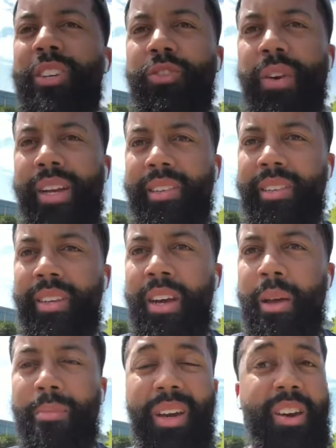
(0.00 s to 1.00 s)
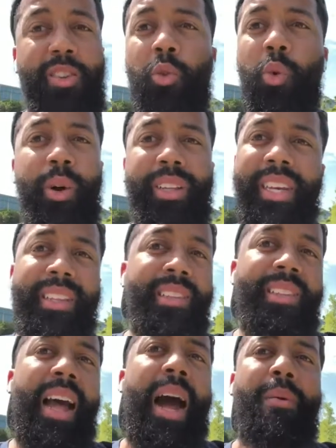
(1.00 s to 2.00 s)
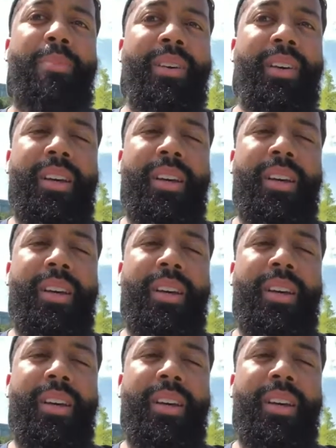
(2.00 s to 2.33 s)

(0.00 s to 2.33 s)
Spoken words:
stressed because the work didn't stop.